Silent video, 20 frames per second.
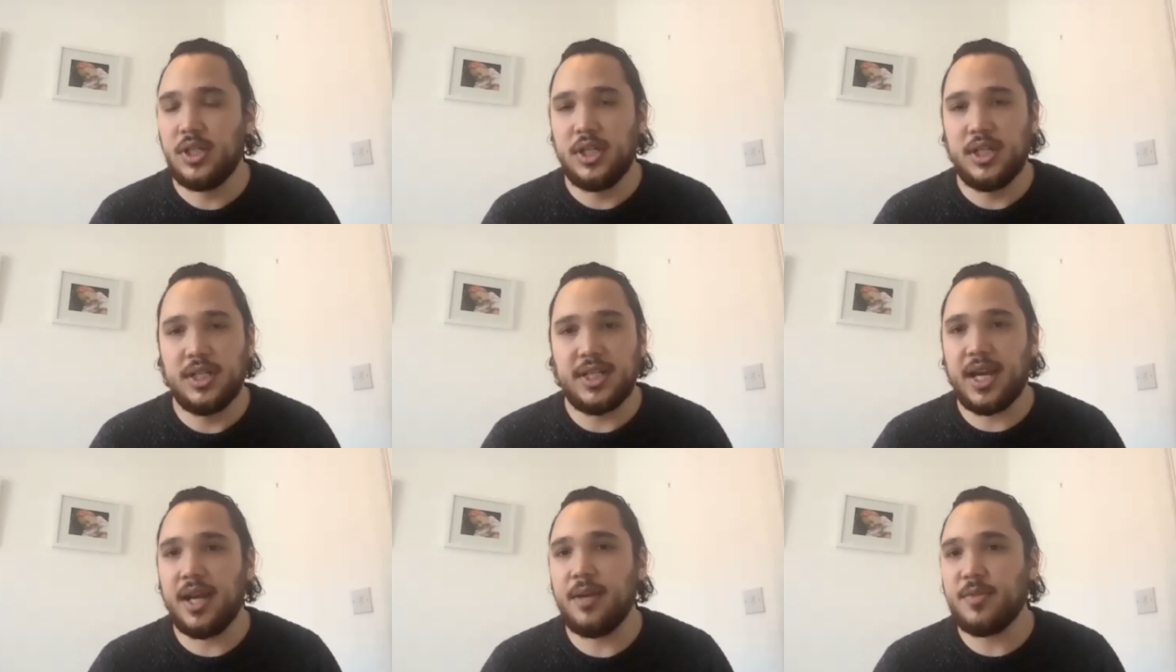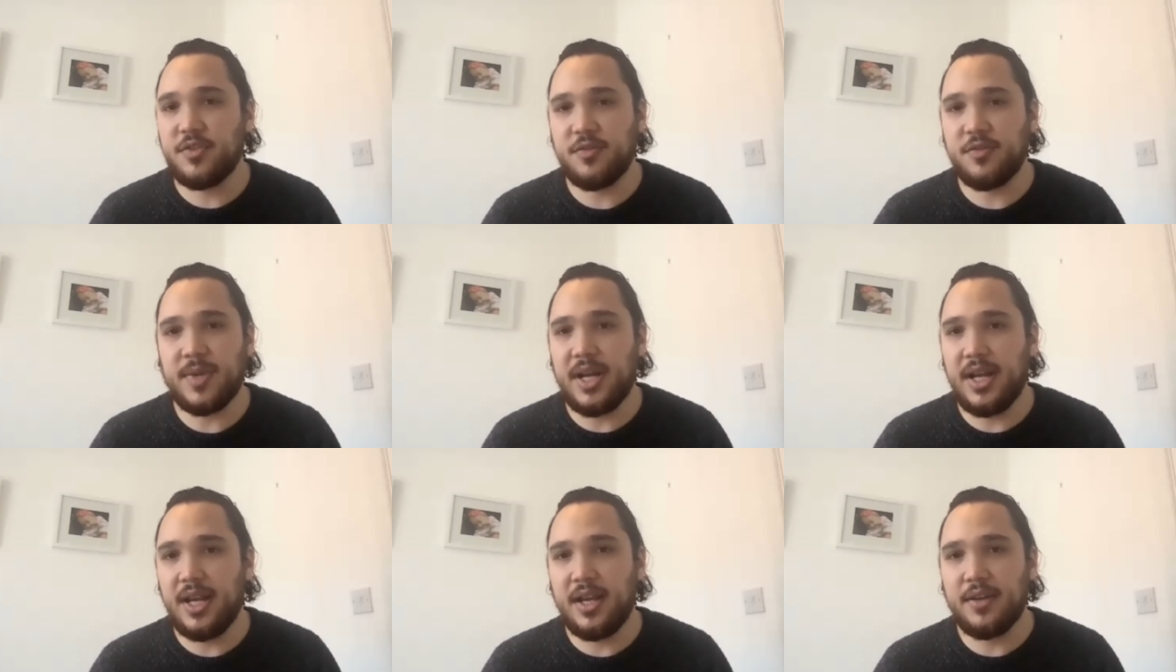times of
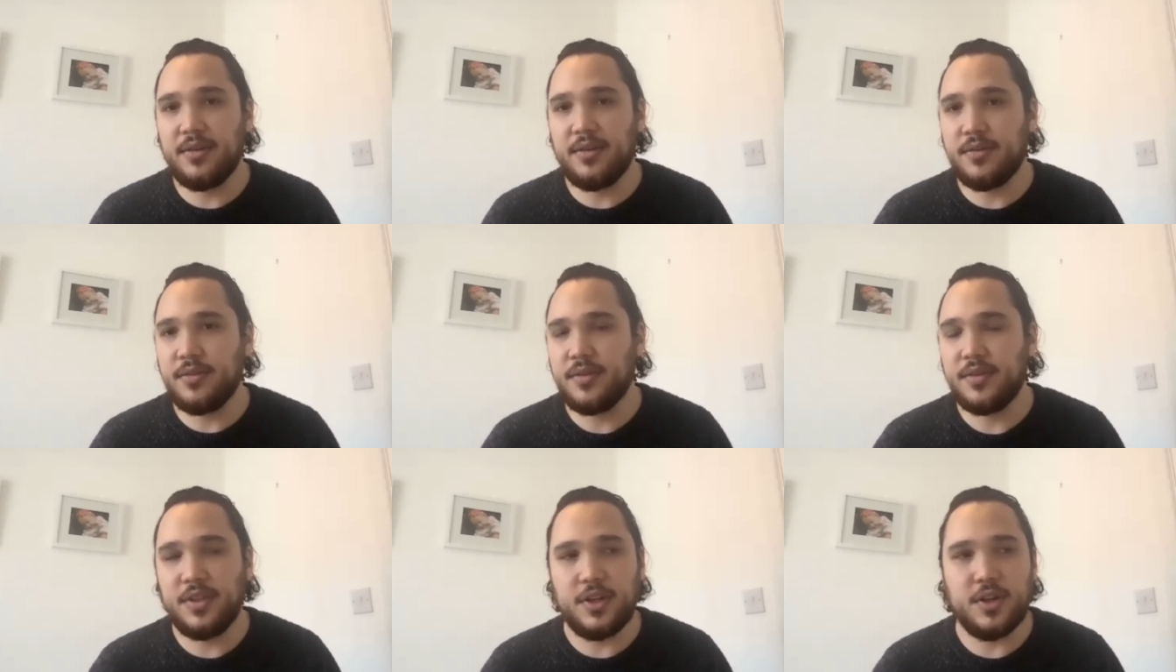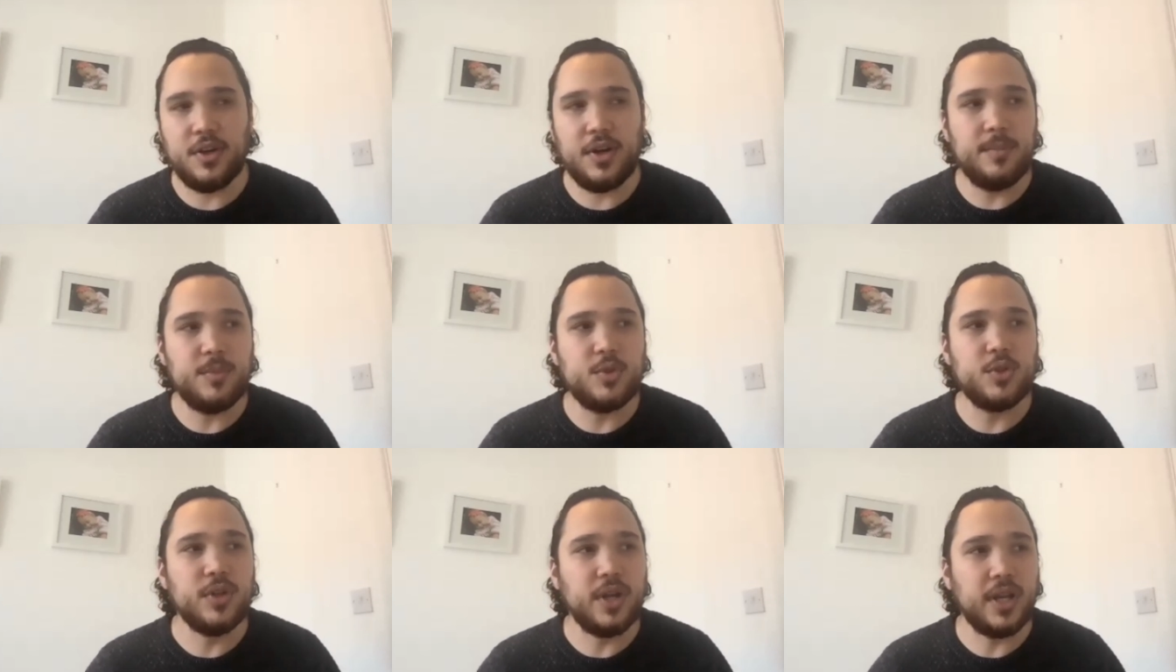my life you know i'm
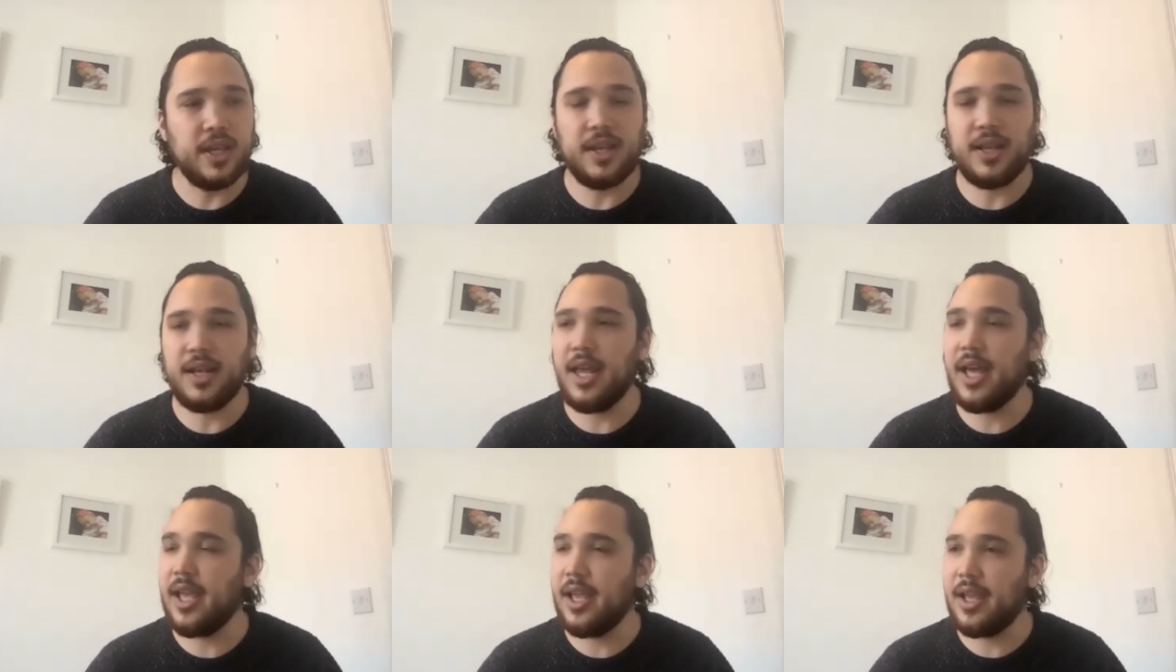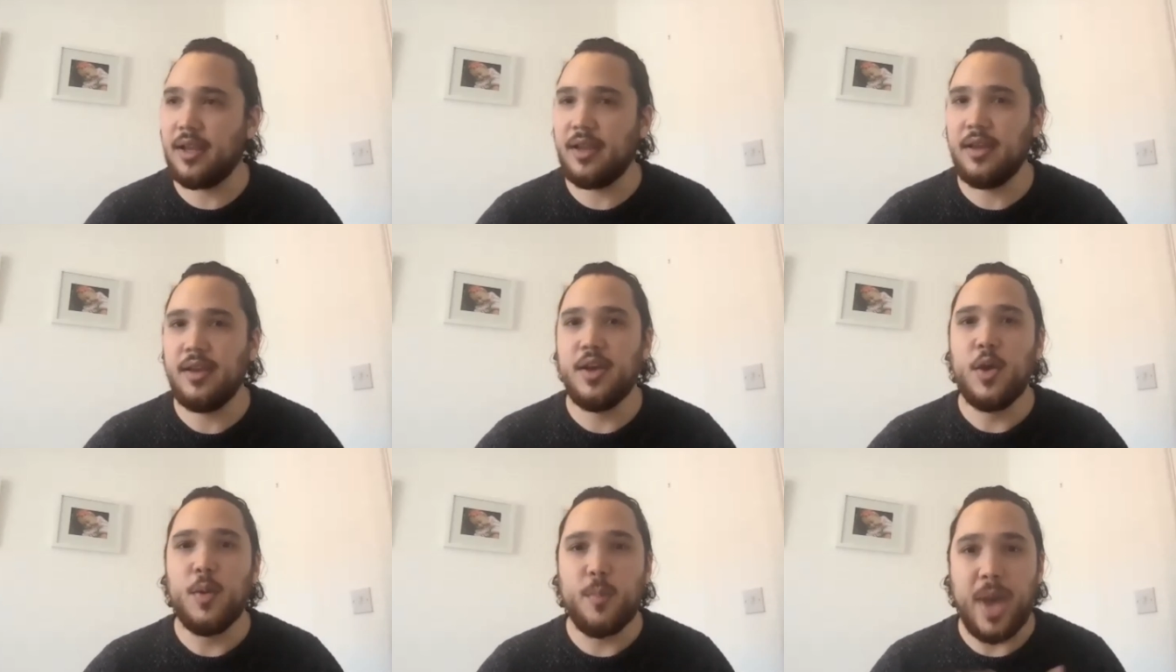talking like
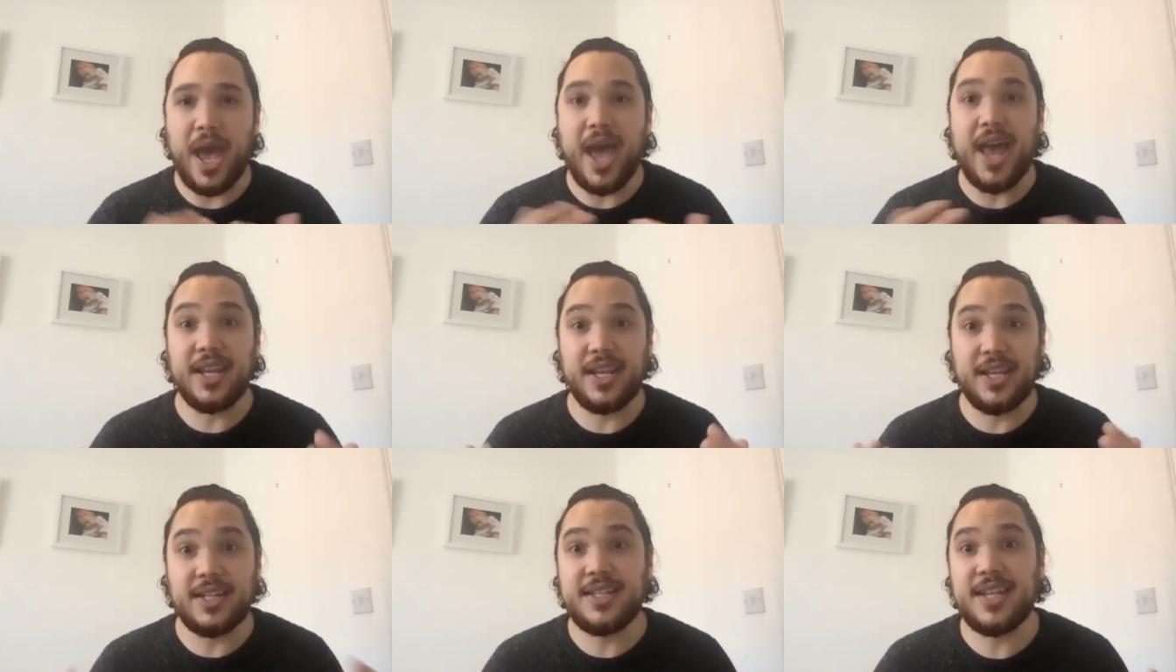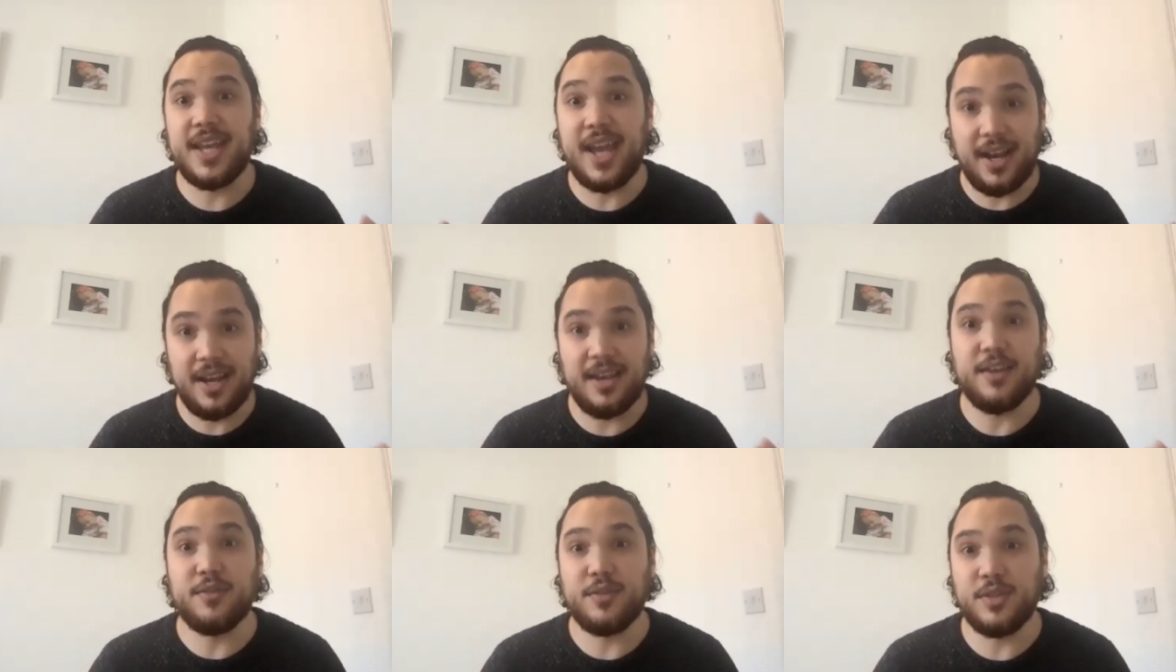panic attack
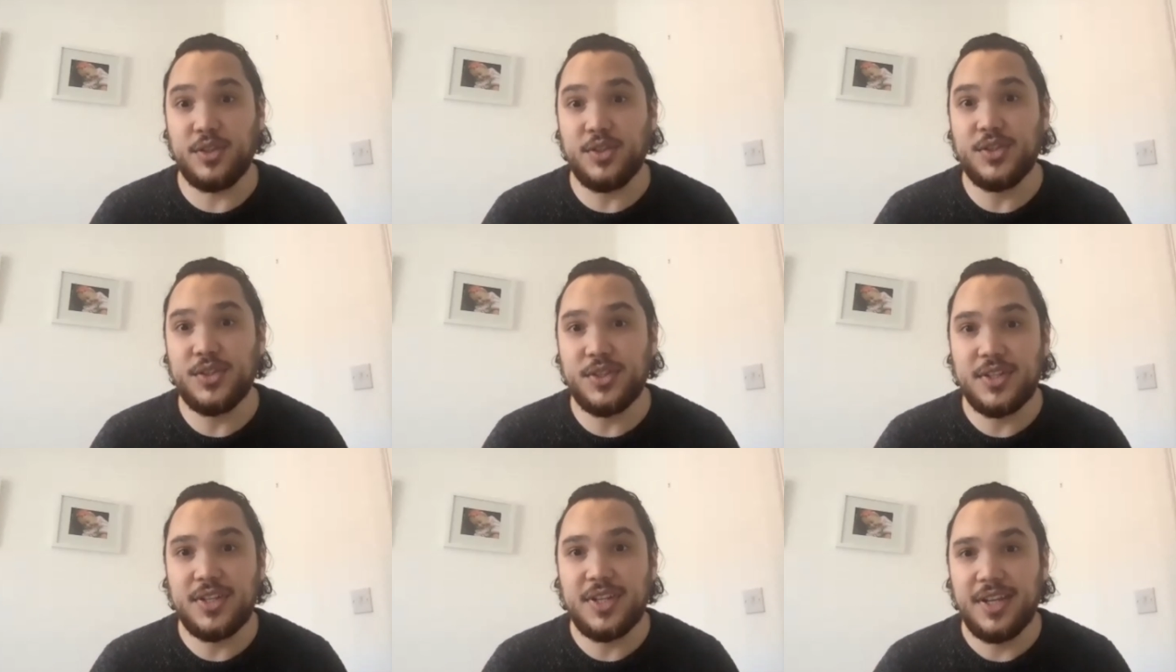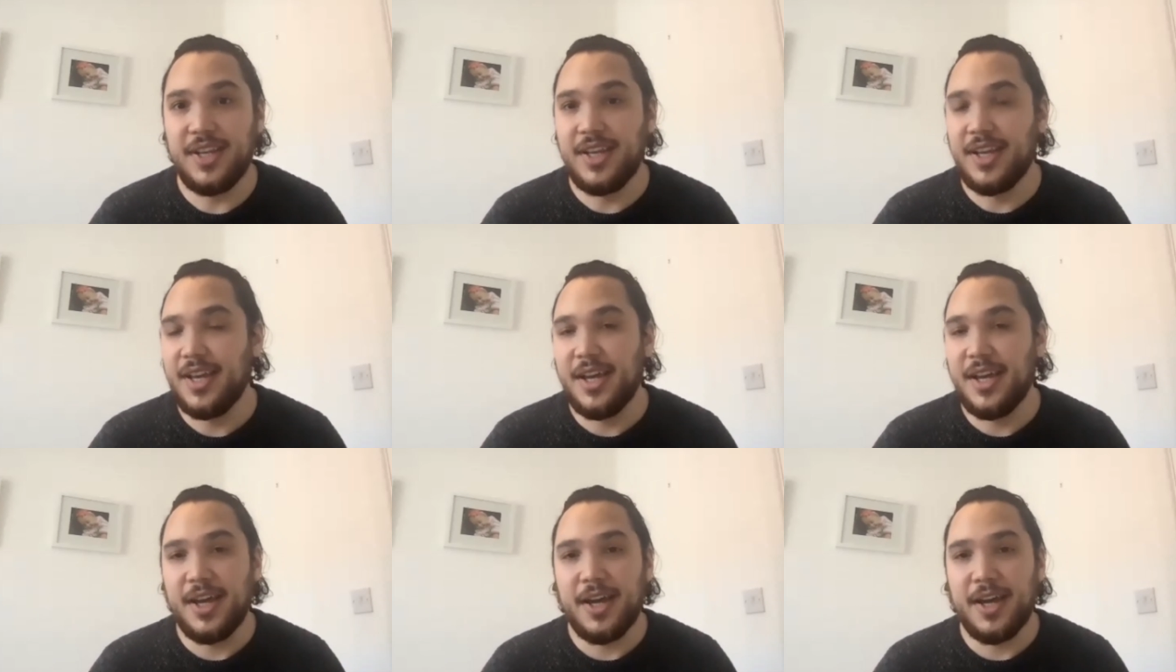levels mm-hmm.